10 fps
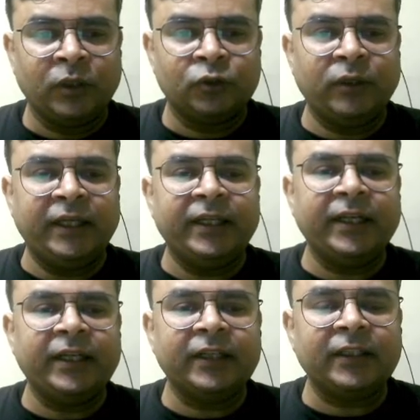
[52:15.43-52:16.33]
So
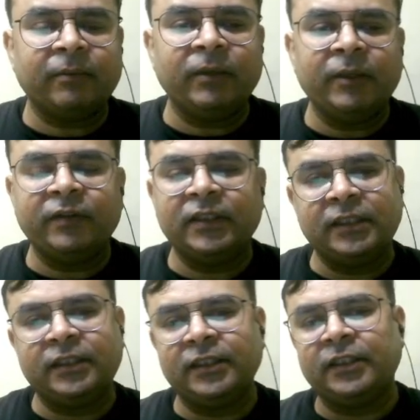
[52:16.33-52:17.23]
indicated thermal
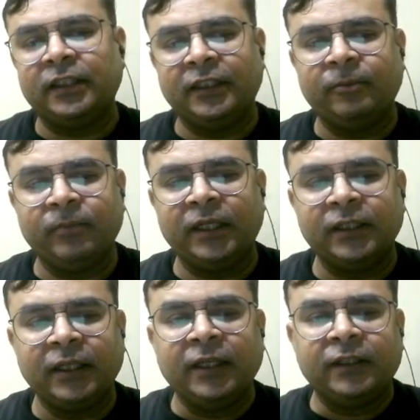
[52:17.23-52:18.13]
efficiency is nothing but
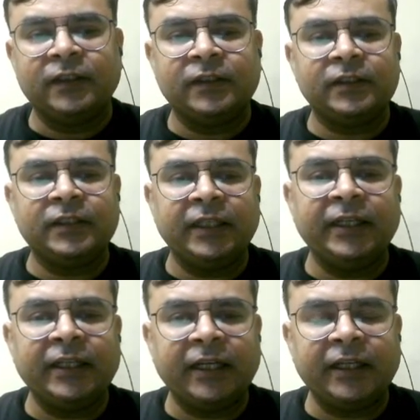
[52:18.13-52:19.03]
this is
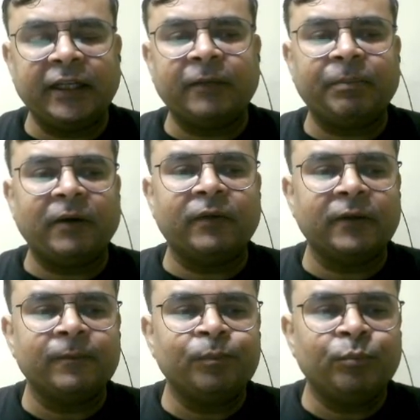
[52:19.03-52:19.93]
indicated power,